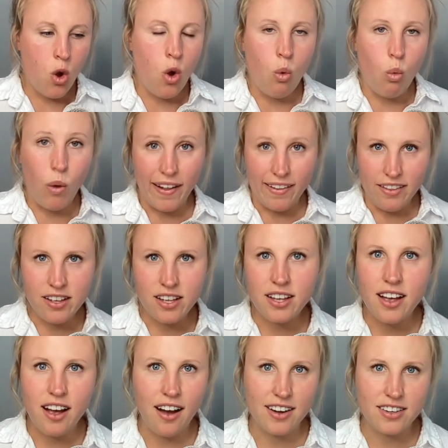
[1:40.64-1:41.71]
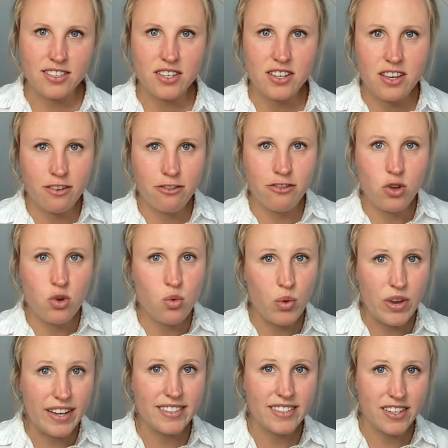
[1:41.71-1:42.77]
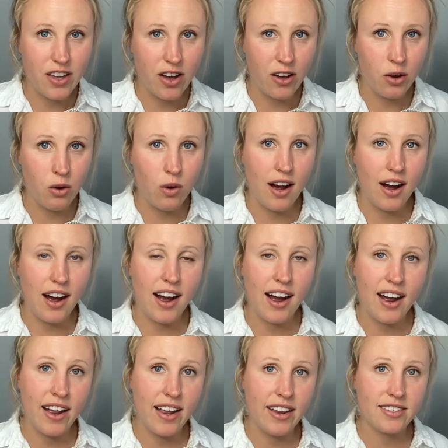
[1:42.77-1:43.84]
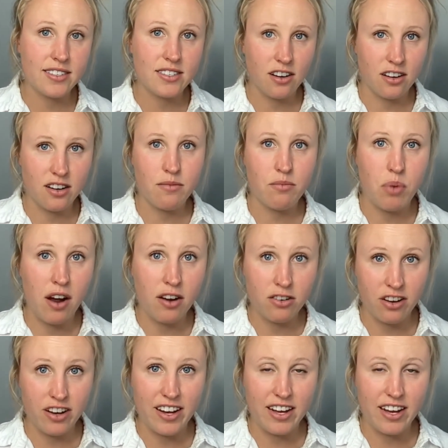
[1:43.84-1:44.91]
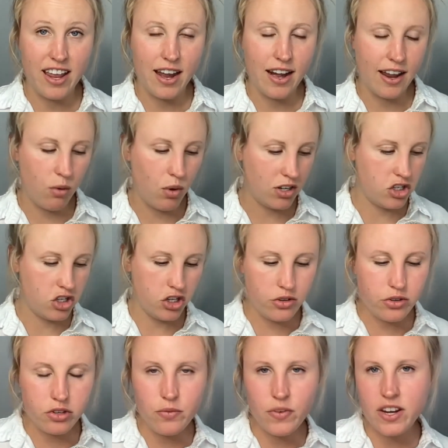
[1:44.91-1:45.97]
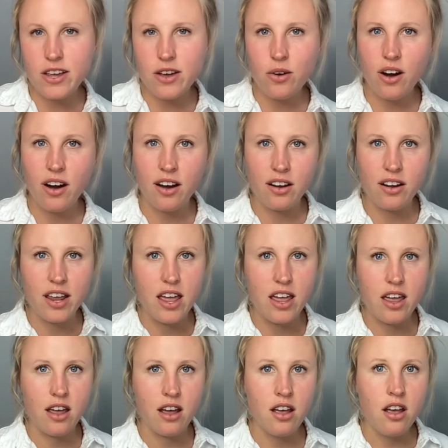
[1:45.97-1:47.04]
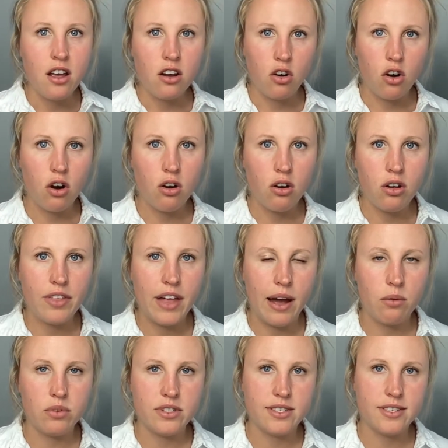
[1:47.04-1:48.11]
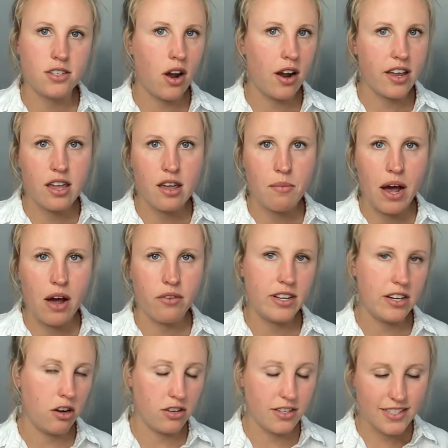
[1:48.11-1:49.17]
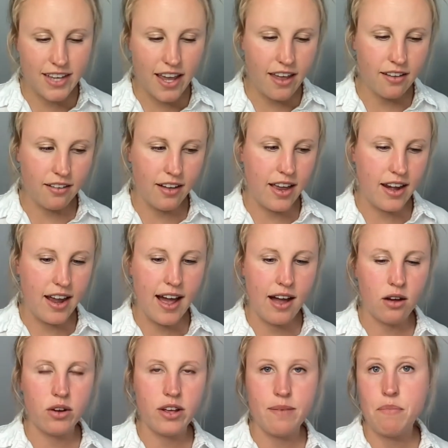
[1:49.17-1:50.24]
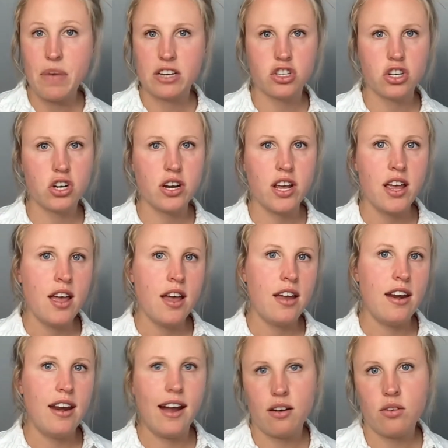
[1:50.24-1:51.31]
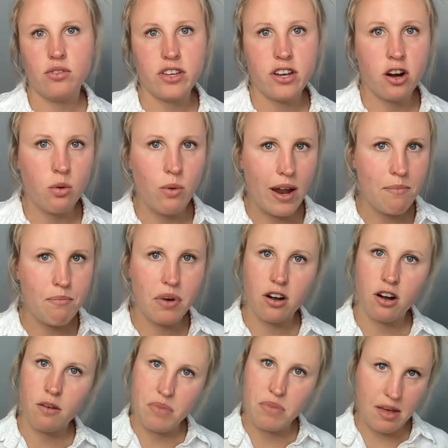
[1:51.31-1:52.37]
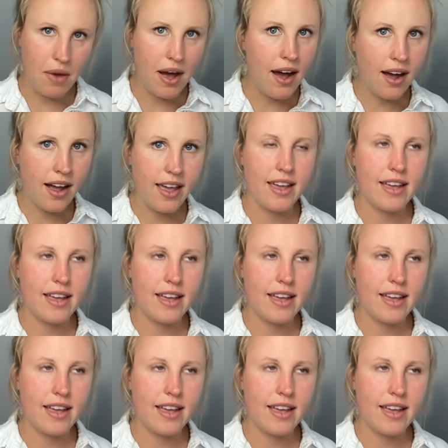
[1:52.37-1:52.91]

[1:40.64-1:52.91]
Well, honestly, a few weeks ago, I started pondering it again. I watched a YouTube video on a girl that was talking about her scale and how it measured not only her weight, but her BMI.